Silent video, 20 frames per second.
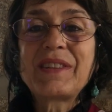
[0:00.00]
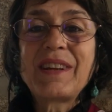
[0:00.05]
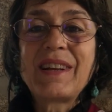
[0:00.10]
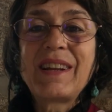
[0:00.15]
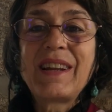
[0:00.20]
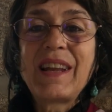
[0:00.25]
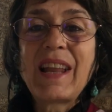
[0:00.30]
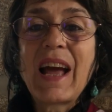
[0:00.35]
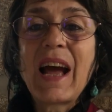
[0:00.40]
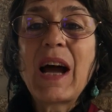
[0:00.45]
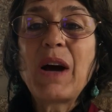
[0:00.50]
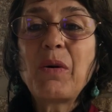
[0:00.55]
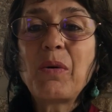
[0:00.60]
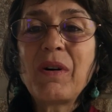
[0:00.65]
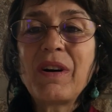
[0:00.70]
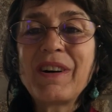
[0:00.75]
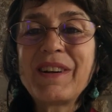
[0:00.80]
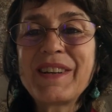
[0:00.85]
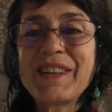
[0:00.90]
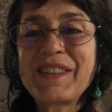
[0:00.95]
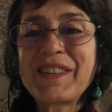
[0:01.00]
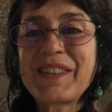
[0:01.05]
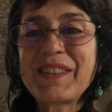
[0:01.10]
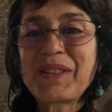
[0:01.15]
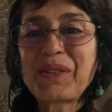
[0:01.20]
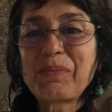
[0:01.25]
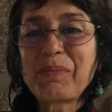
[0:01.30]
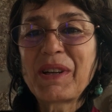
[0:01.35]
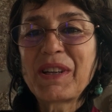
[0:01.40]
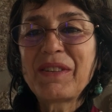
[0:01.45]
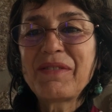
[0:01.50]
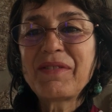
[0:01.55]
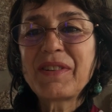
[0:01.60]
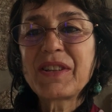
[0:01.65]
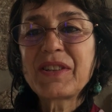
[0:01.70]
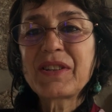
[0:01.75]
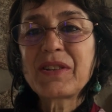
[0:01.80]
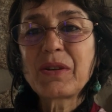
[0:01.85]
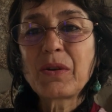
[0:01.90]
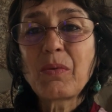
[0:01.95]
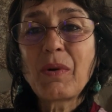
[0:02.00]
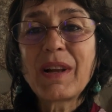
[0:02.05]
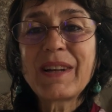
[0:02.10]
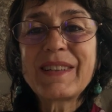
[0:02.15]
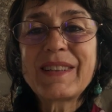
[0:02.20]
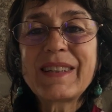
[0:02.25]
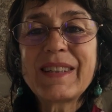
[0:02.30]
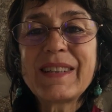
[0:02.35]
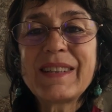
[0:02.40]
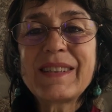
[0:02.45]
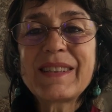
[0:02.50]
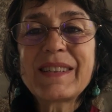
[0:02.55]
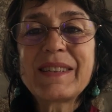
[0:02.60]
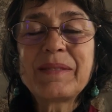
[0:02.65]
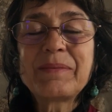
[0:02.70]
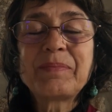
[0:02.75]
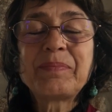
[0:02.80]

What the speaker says: allow us to manifest the qualities.